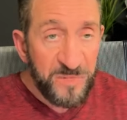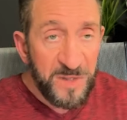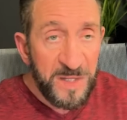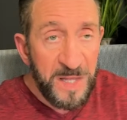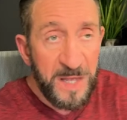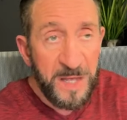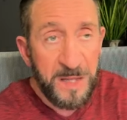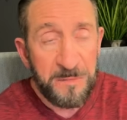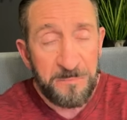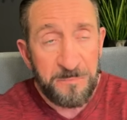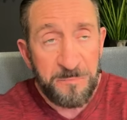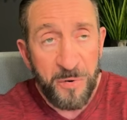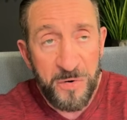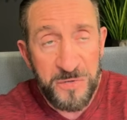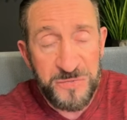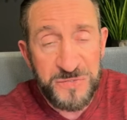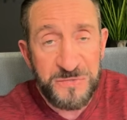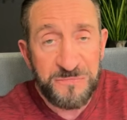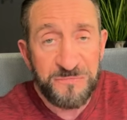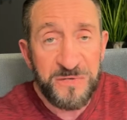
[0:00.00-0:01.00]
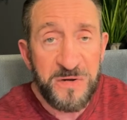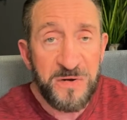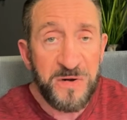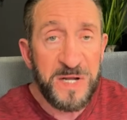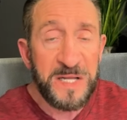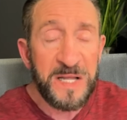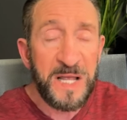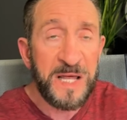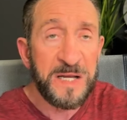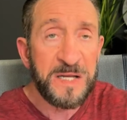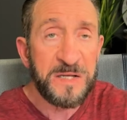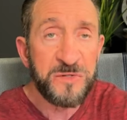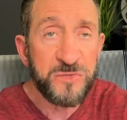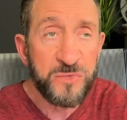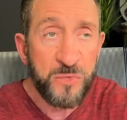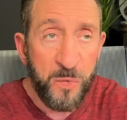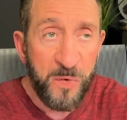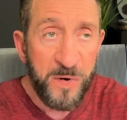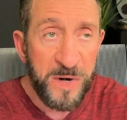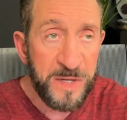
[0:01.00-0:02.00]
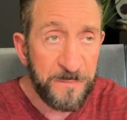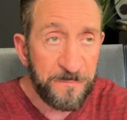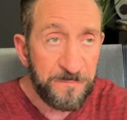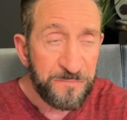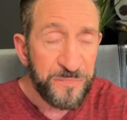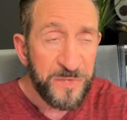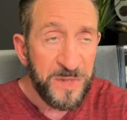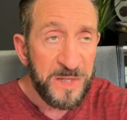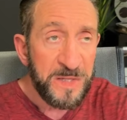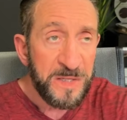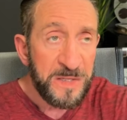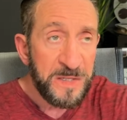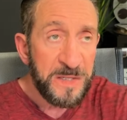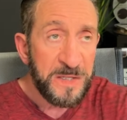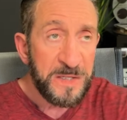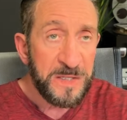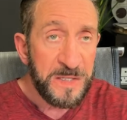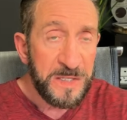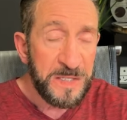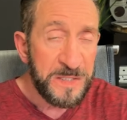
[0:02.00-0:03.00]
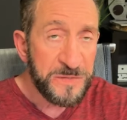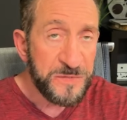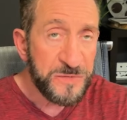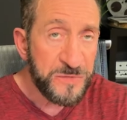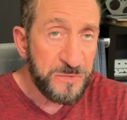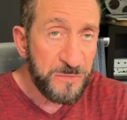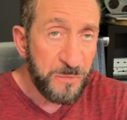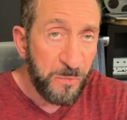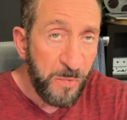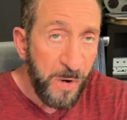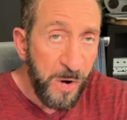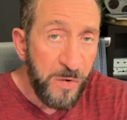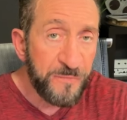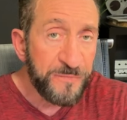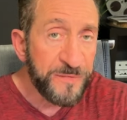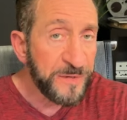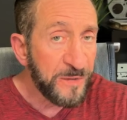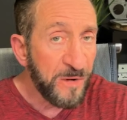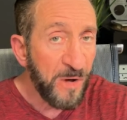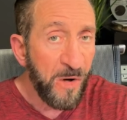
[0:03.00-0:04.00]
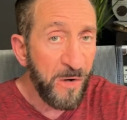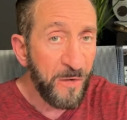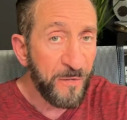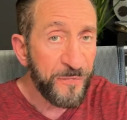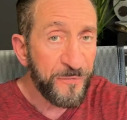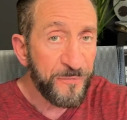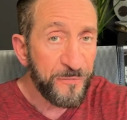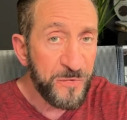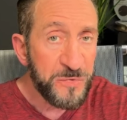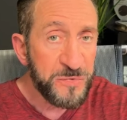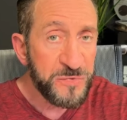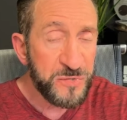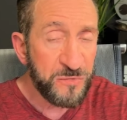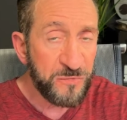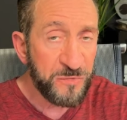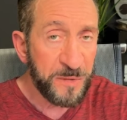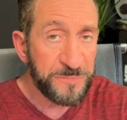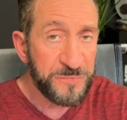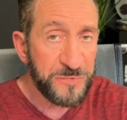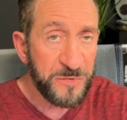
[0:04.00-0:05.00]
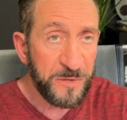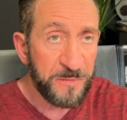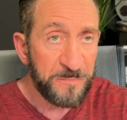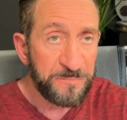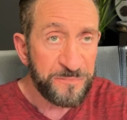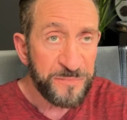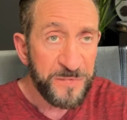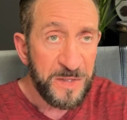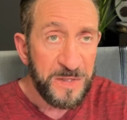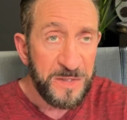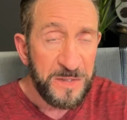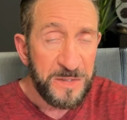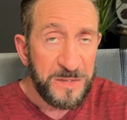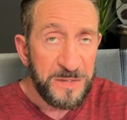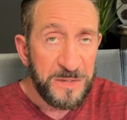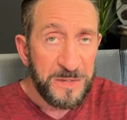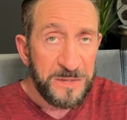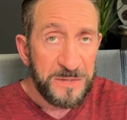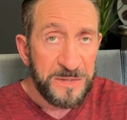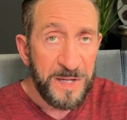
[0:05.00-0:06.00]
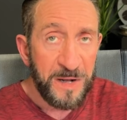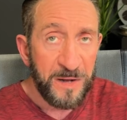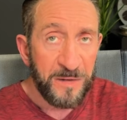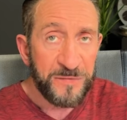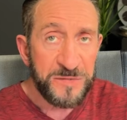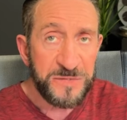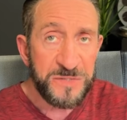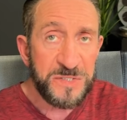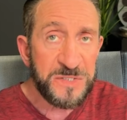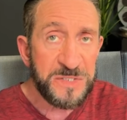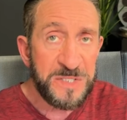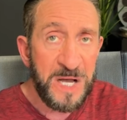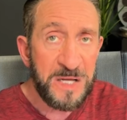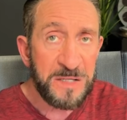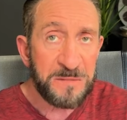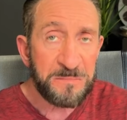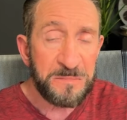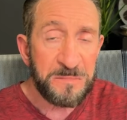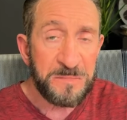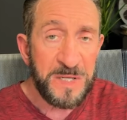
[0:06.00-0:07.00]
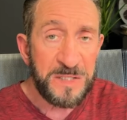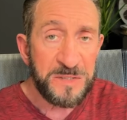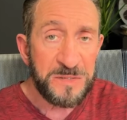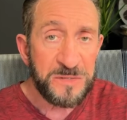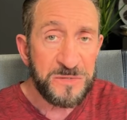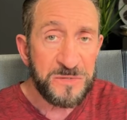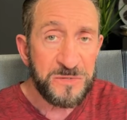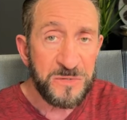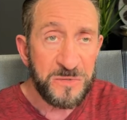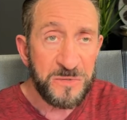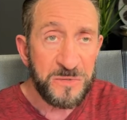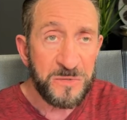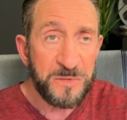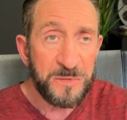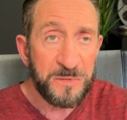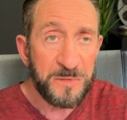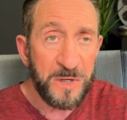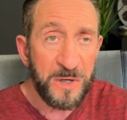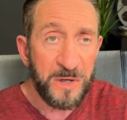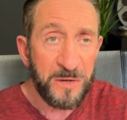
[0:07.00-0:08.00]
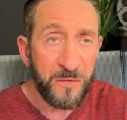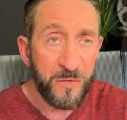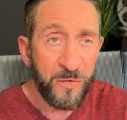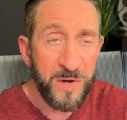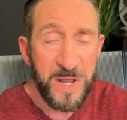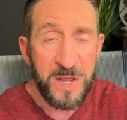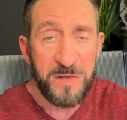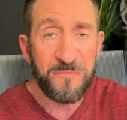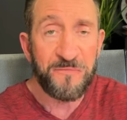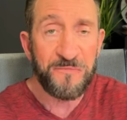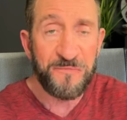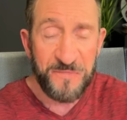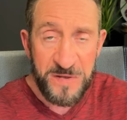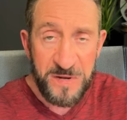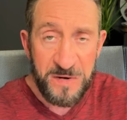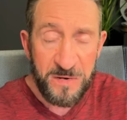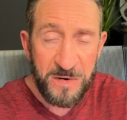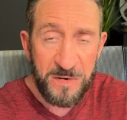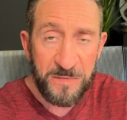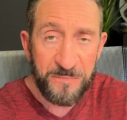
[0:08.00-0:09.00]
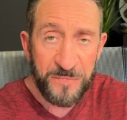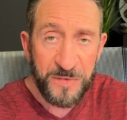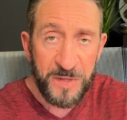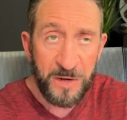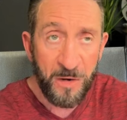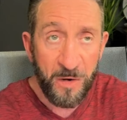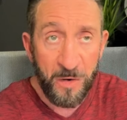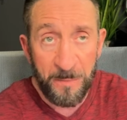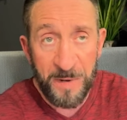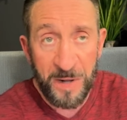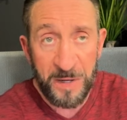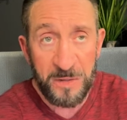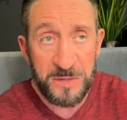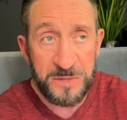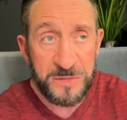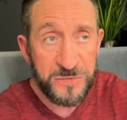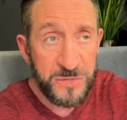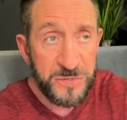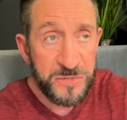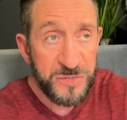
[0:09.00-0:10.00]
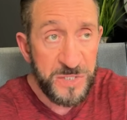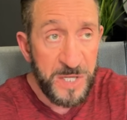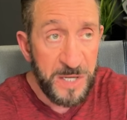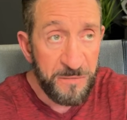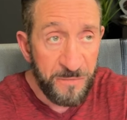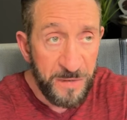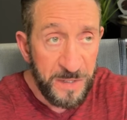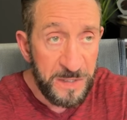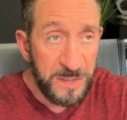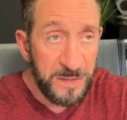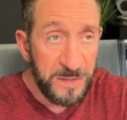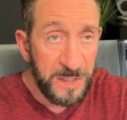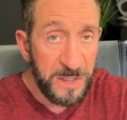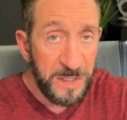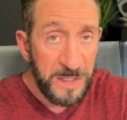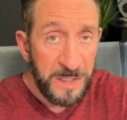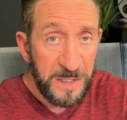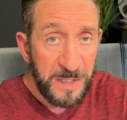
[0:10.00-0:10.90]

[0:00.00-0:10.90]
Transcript: and persevering and enduring it's woven all through Scripture. Now, this is not meant to uh, create fear that, oh my goodness, are you saying, Randy, that,